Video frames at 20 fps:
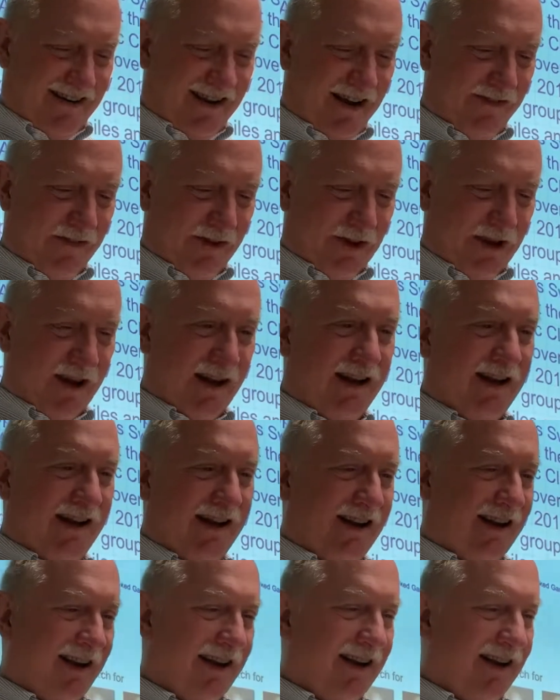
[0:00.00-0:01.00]
I felt good.
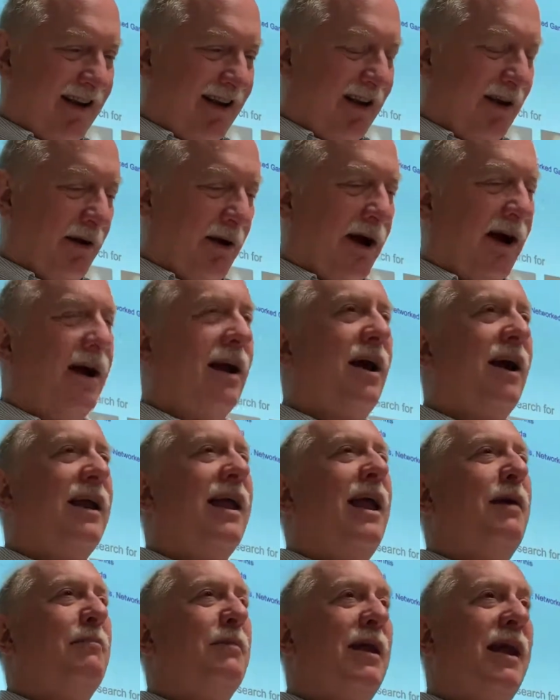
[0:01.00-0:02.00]
I
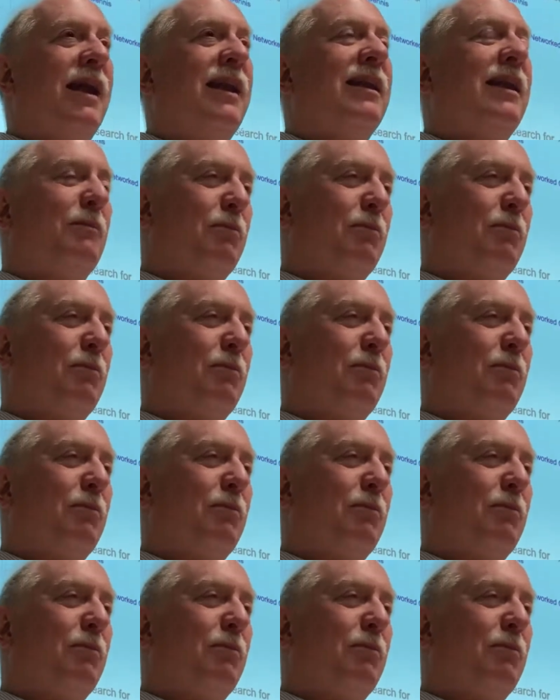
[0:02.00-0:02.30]
came in